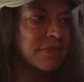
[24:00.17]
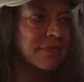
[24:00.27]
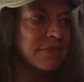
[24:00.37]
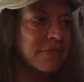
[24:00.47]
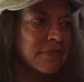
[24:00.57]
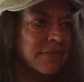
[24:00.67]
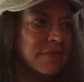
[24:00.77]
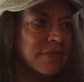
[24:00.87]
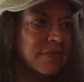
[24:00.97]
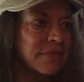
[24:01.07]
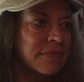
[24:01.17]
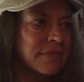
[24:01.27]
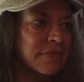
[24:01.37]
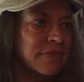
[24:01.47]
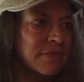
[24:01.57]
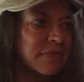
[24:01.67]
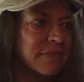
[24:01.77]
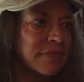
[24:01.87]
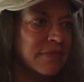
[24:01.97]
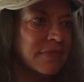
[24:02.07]

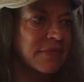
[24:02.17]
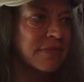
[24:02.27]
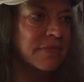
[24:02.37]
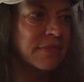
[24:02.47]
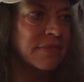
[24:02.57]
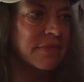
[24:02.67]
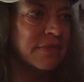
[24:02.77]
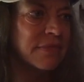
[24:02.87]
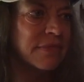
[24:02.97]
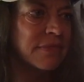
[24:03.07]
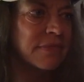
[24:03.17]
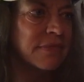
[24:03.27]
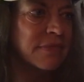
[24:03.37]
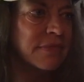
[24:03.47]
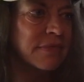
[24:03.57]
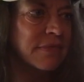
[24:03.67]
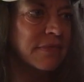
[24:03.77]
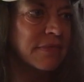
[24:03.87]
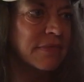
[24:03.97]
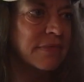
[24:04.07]

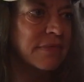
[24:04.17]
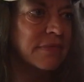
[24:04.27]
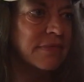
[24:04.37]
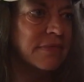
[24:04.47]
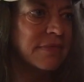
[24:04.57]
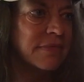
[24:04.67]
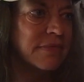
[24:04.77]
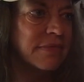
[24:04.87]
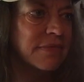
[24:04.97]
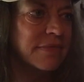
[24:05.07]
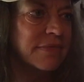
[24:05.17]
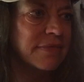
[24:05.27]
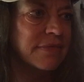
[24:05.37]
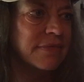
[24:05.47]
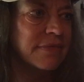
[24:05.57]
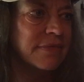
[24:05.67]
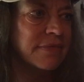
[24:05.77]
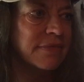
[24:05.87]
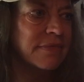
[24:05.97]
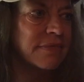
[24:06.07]

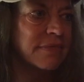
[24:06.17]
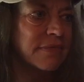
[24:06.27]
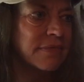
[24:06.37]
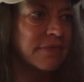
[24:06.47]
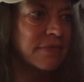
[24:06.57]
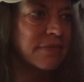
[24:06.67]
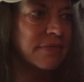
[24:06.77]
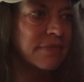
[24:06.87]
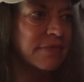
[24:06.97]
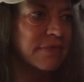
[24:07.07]
The person shown says nothing.